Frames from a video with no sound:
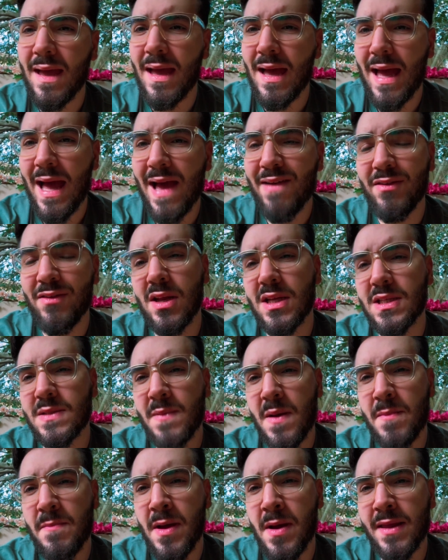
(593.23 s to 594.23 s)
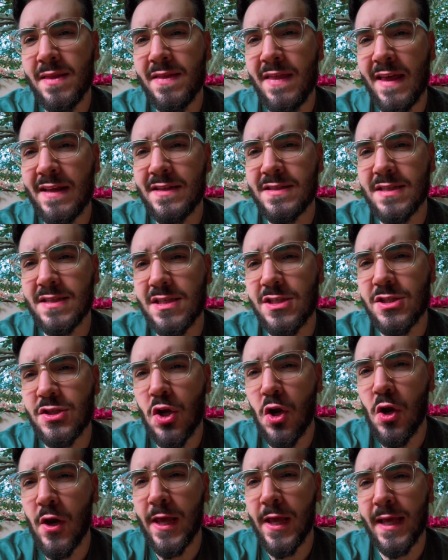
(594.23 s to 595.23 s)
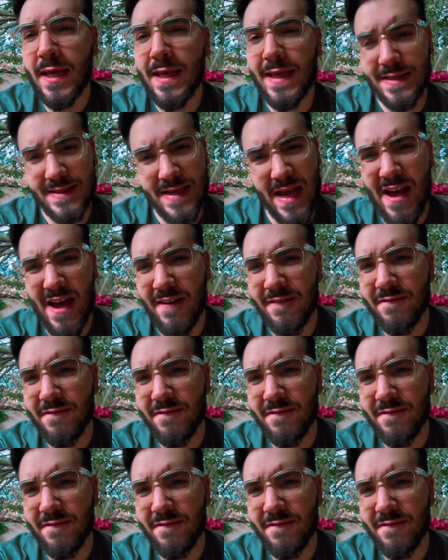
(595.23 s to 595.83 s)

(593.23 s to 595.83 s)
Have I lost my mind thanks to the Starlink? Yes, I have.